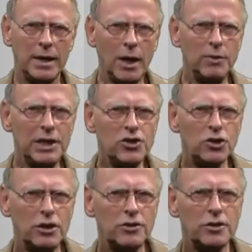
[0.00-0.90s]
Now
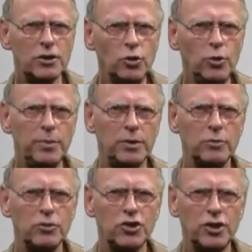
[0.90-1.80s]
each cluster group
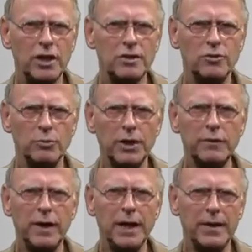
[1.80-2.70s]
could start to
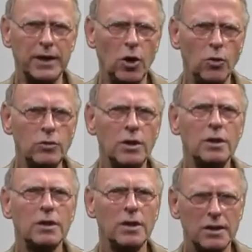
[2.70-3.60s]
modify their own
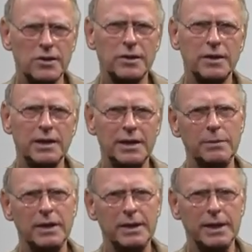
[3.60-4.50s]
cluster in
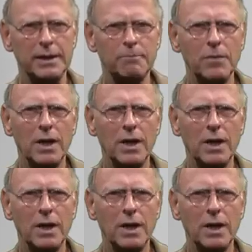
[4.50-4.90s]
the building.